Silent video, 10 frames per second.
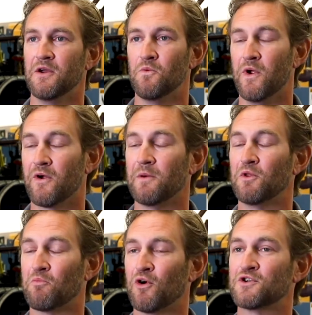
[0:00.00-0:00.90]
We were able
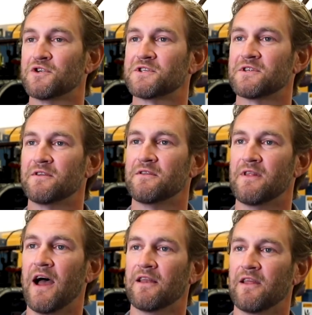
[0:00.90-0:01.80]
to purchase
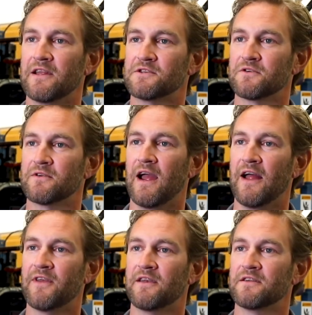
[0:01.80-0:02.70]
that laser
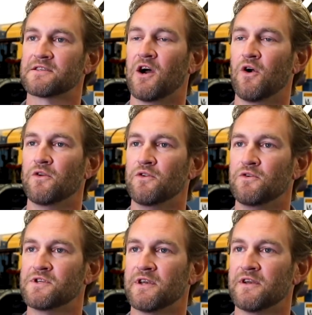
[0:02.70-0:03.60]
at that discount
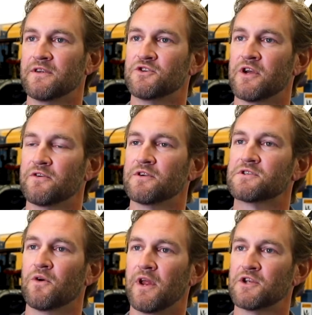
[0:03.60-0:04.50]
using a generous
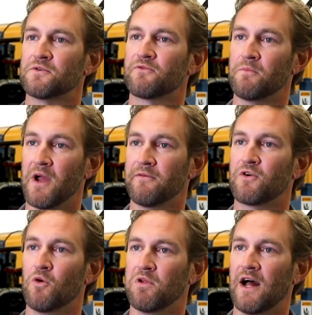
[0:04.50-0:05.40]
donation from
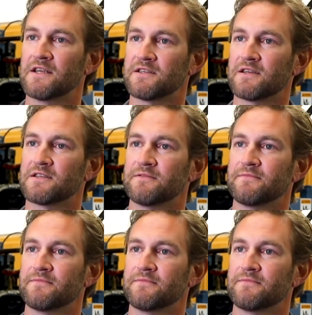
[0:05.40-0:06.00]
Evco Plastics.